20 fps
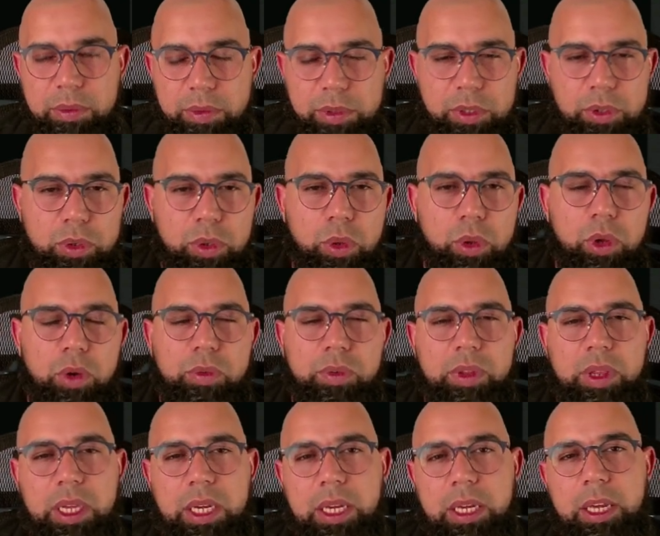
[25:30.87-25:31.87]
of control over
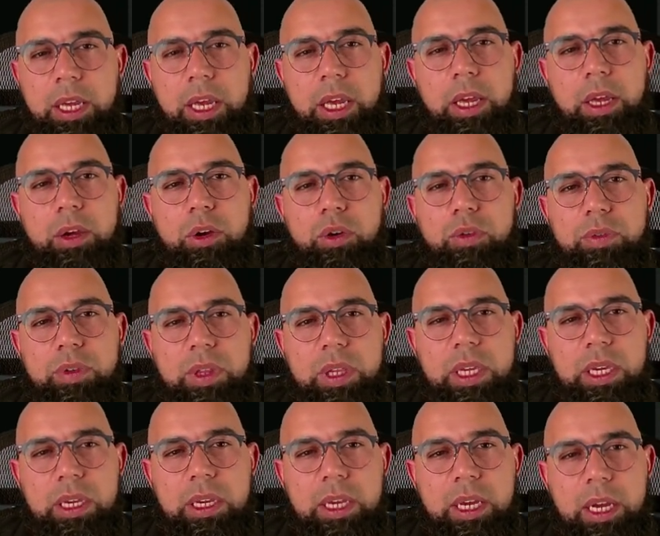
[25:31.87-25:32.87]

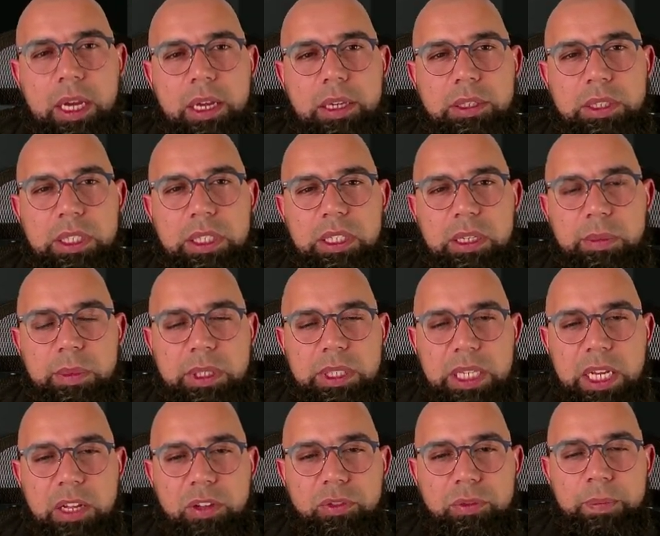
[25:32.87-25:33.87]
the system
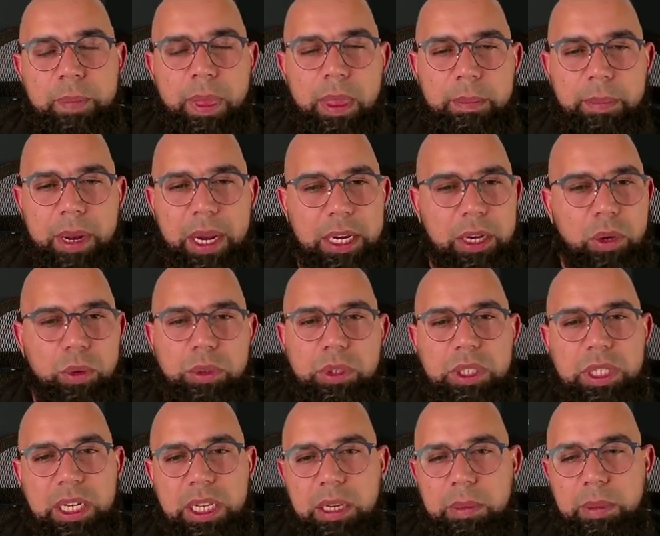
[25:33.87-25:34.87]
itself, but I don't
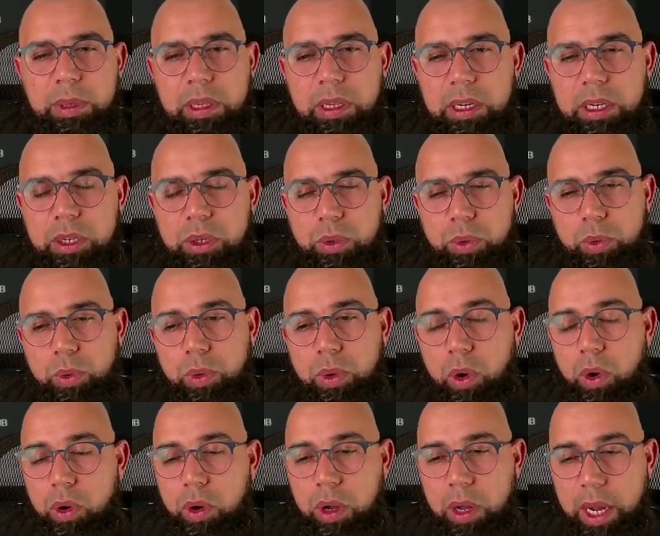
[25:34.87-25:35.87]
see any ability to
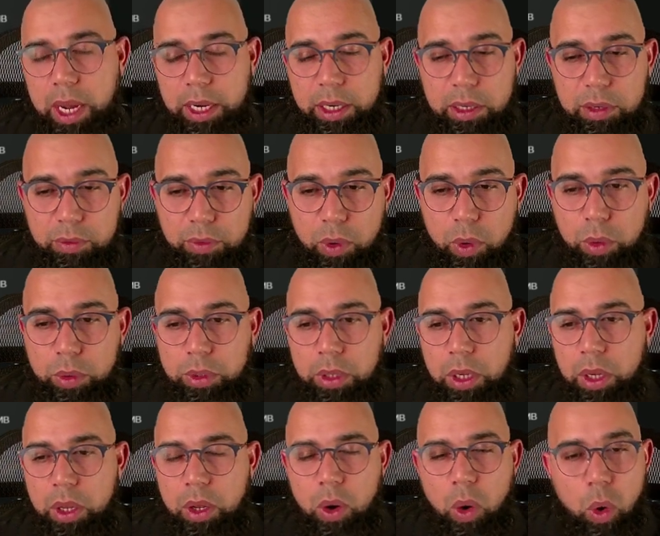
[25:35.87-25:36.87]
undervolt
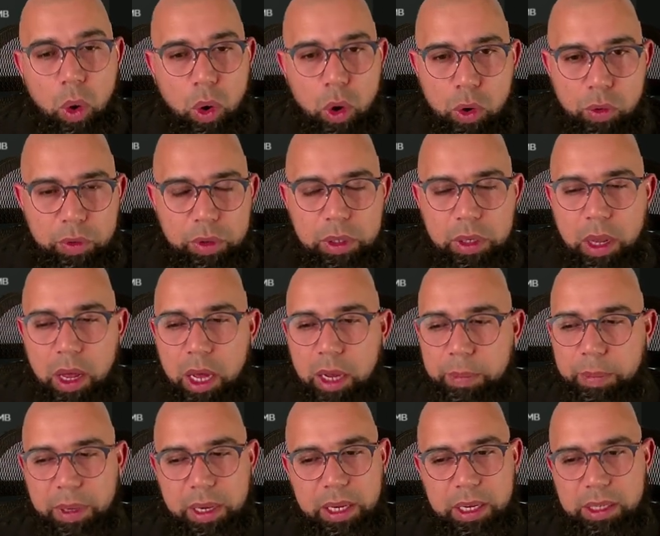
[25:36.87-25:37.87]
or
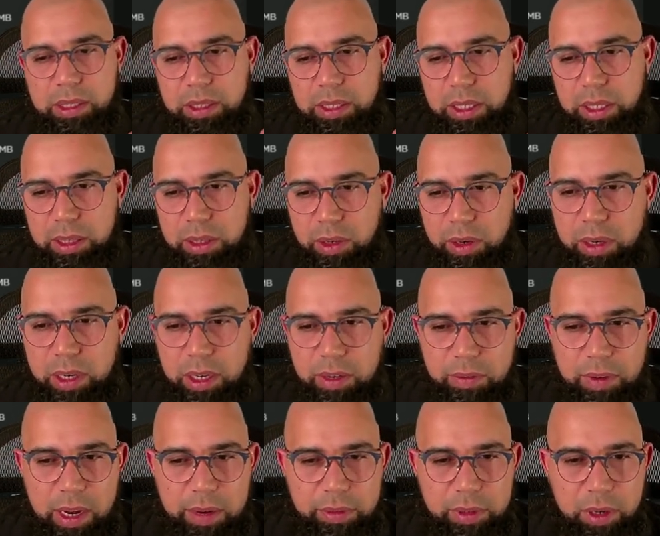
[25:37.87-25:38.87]
overclock, because the
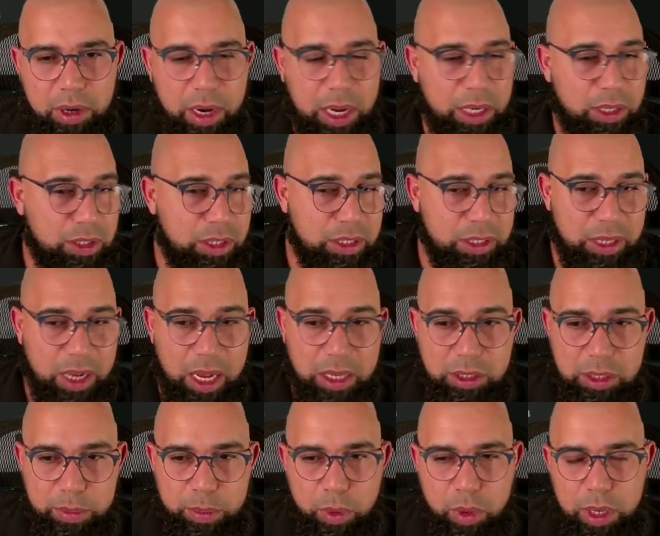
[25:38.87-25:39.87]
13500H does not
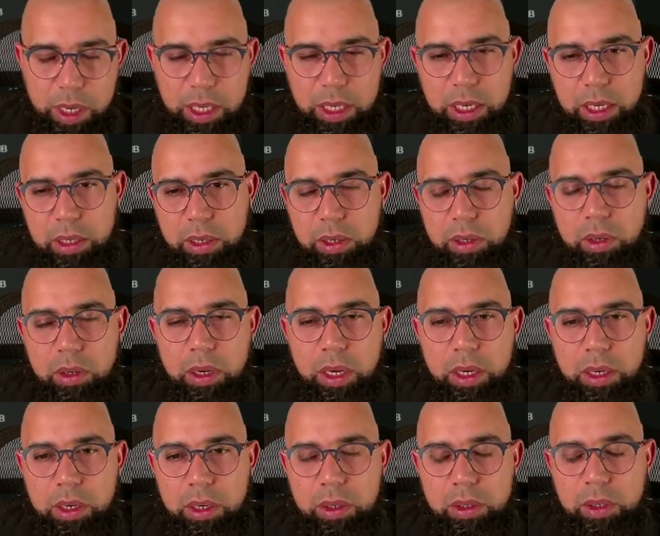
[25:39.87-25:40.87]
support any
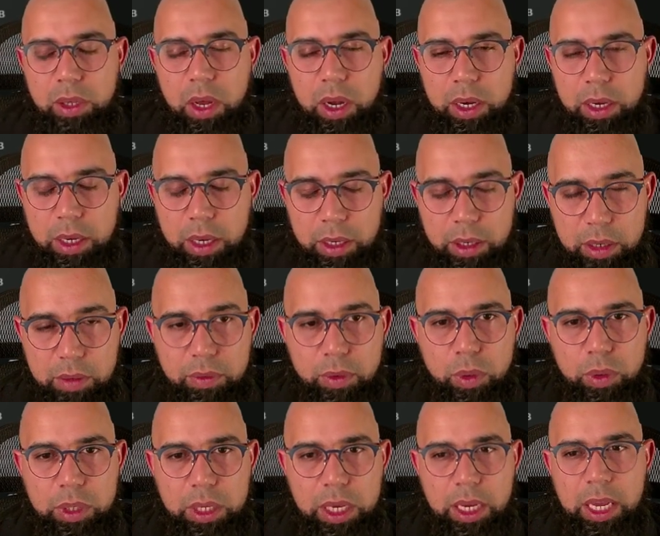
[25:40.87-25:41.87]

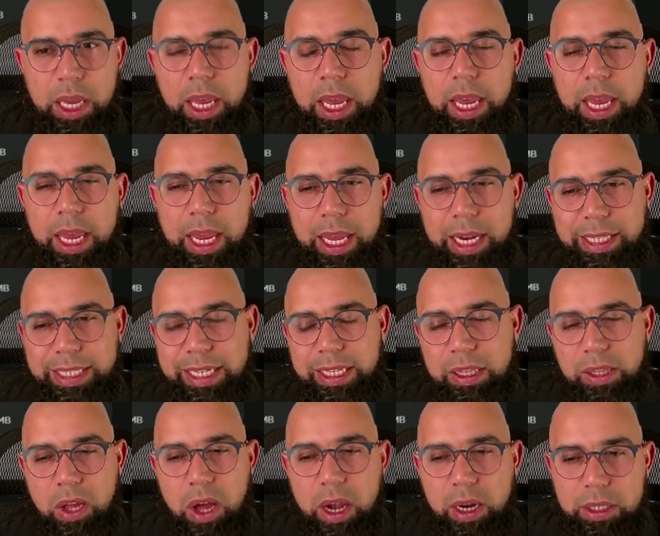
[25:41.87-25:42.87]
undervolting. It is a
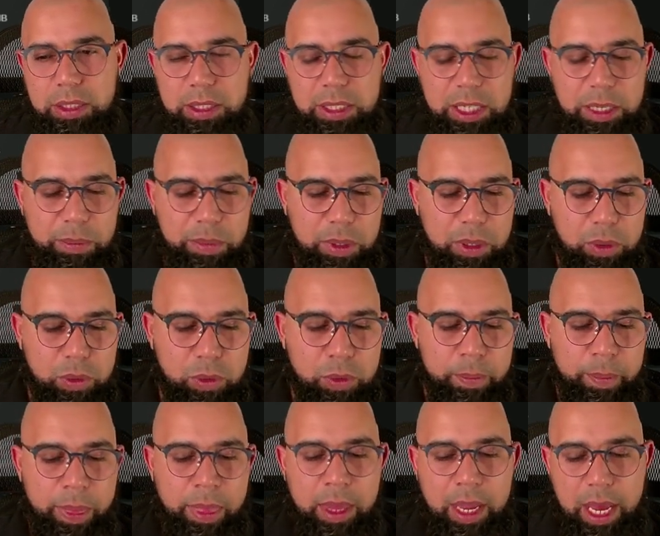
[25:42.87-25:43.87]
locked
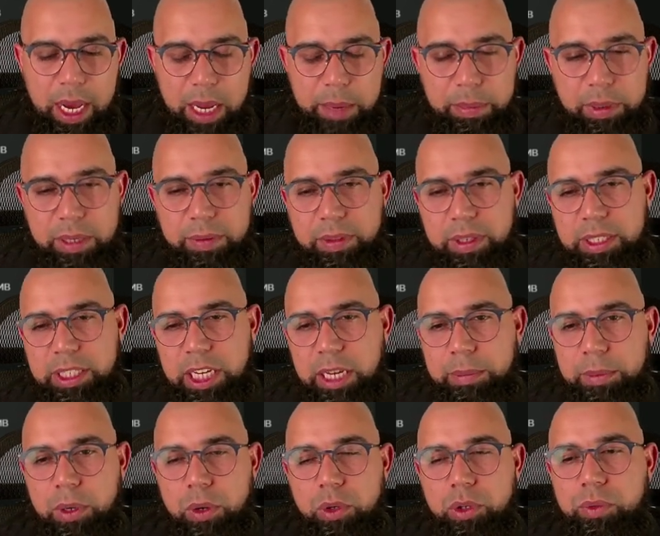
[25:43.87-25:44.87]
CPU, and I believe the
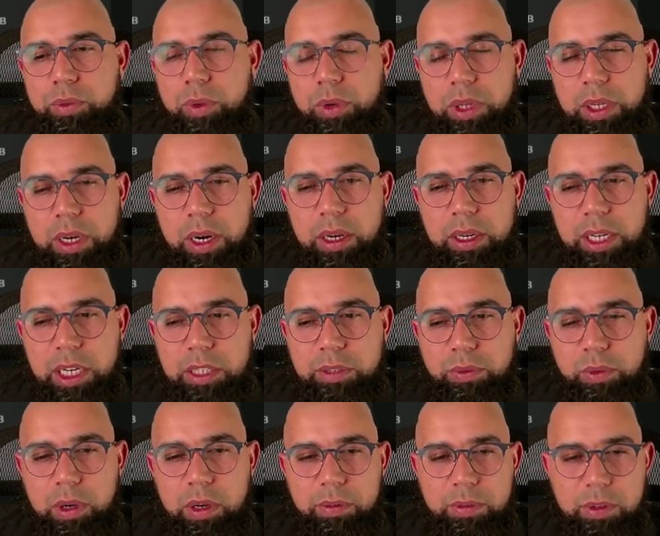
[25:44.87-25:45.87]
same goes for the RTX
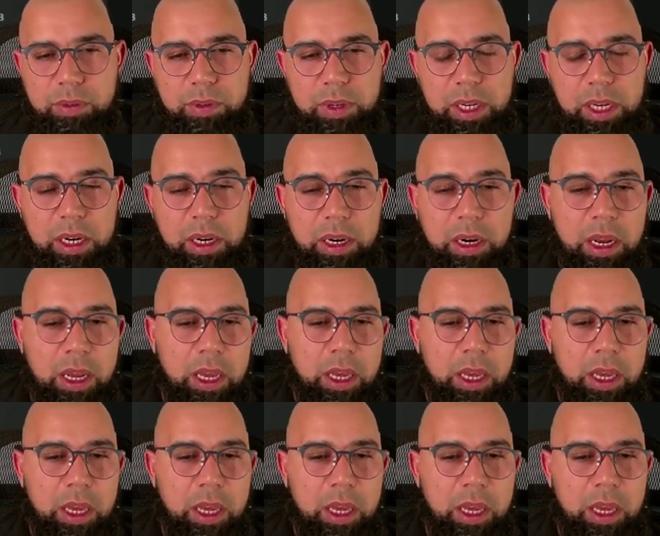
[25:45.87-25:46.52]
4050 here.